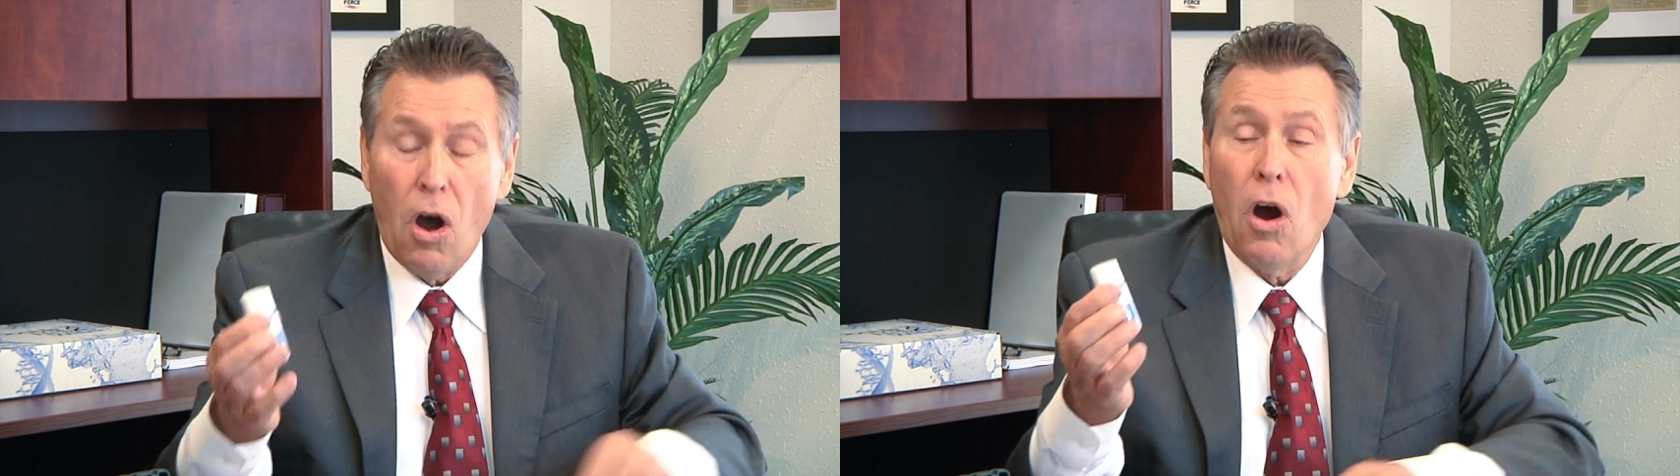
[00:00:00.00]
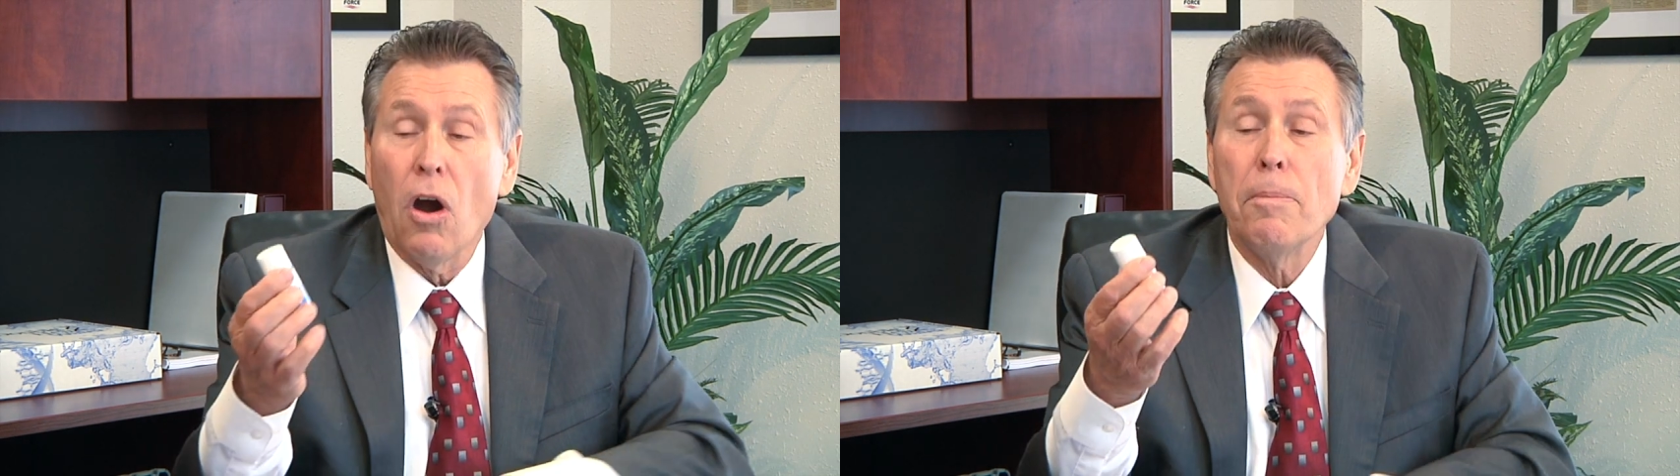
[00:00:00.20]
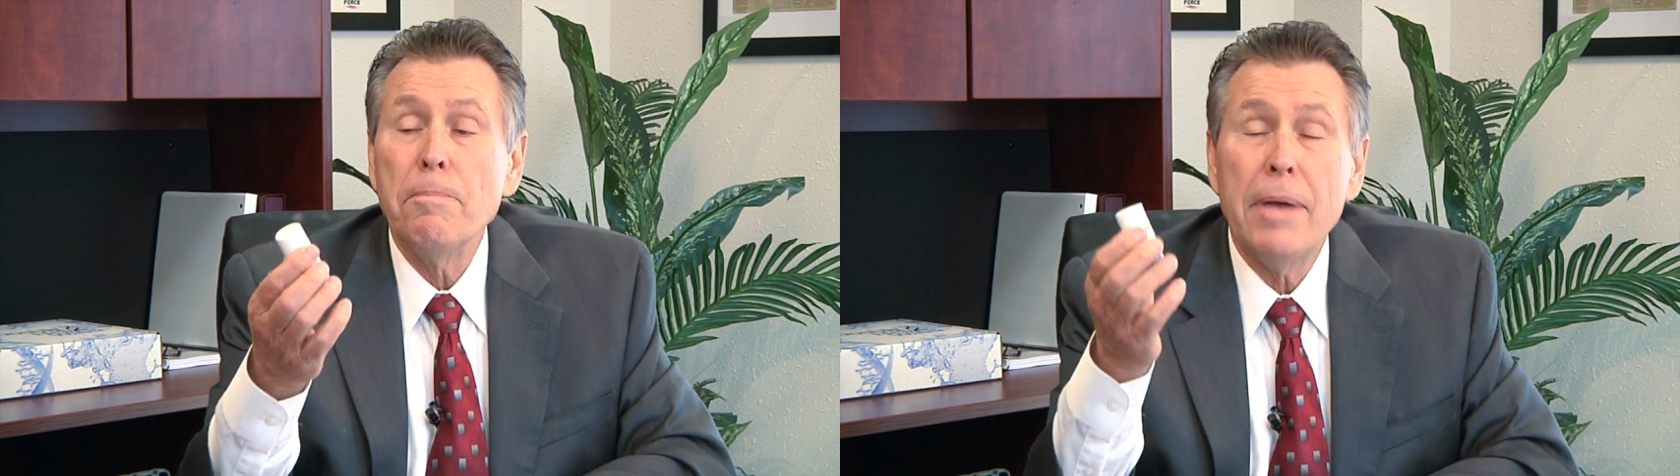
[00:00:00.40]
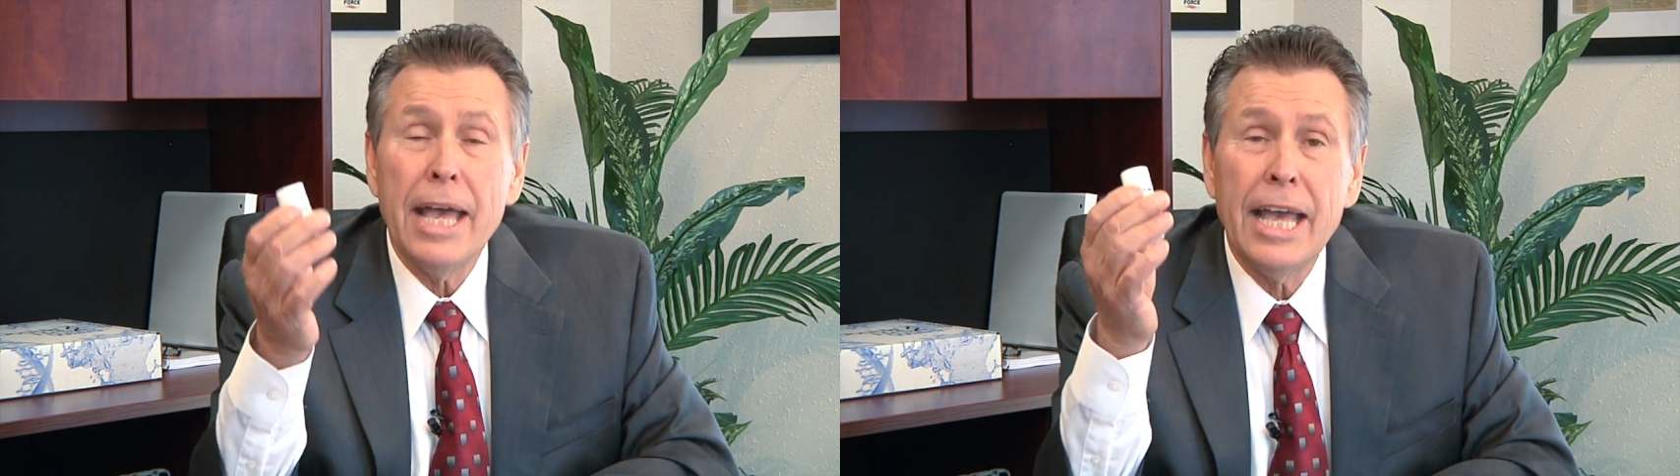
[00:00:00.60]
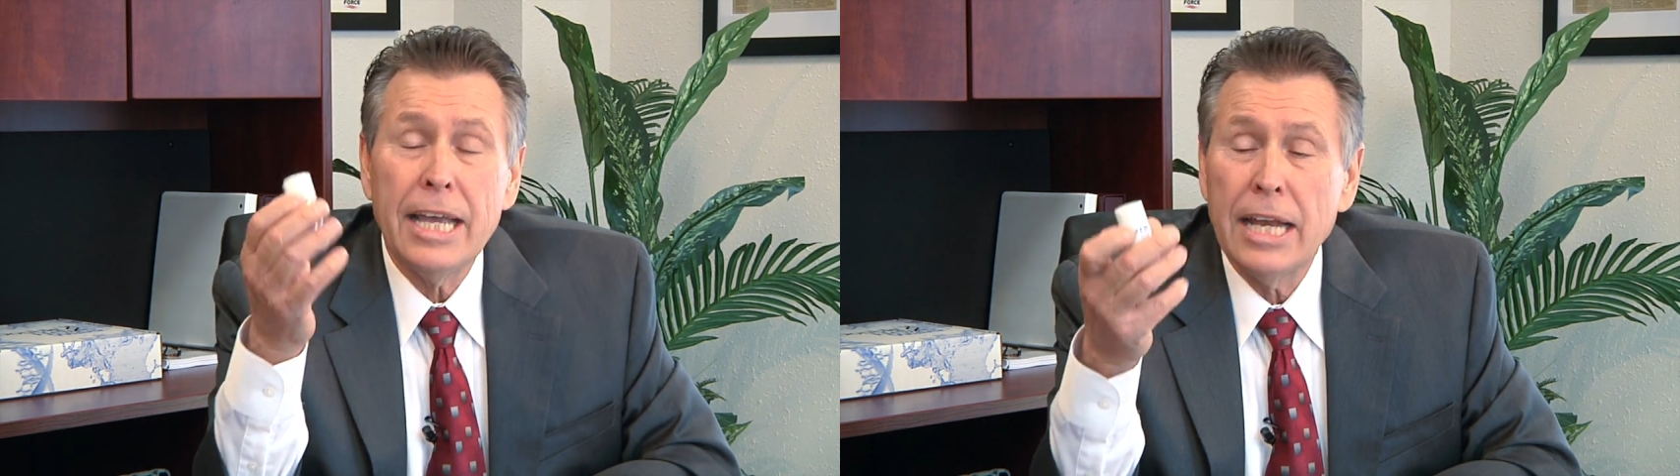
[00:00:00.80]
are
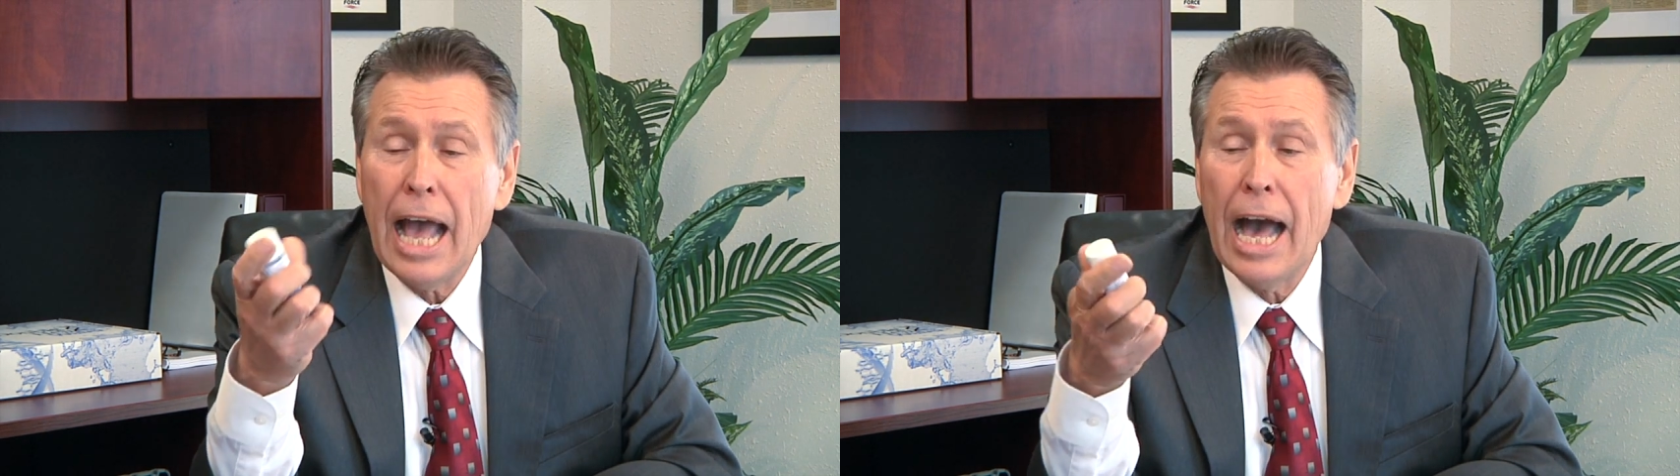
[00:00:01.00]
made